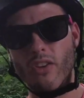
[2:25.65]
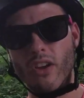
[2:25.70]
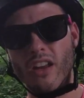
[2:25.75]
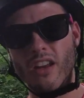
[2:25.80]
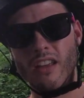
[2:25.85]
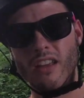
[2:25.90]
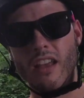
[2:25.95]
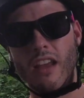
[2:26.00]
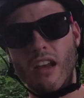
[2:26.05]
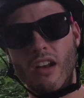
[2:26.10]

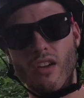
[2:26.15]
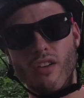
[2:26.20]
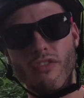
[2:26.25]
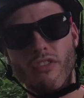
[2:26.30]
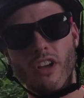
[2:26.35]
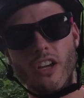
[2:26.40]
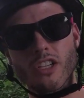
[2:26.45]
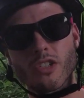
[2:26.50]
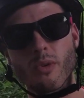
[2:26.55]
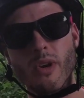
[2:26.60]
indicator
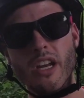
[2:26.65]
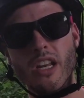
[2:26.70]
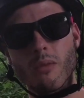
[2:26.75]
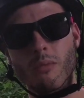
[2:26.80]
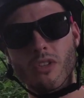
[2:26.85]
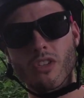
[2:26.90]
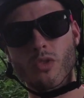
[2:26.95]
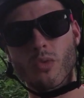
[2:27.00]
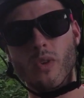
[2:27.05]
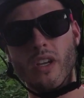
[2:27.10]
fluctuating
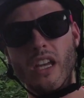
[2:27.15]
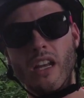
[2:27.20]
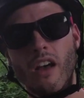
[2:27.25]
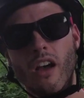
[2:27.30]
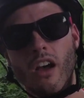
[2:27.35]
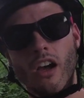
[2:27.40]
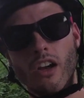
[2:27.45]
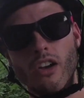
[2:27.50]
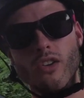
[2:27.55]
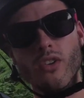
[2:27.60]
between
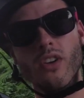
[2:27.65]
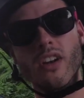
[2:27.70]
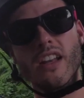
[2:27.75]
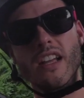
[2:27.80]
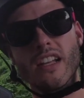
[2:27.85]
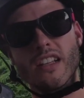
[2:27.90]
100 and